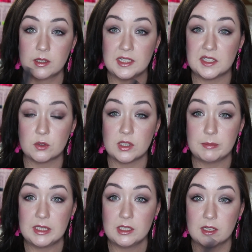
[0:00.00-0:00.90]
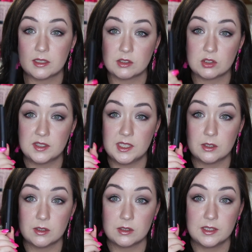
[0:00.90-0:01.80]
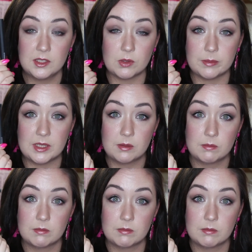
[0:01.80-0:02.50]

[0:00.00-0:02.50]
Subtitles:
isn't creamy and concealer is creamy.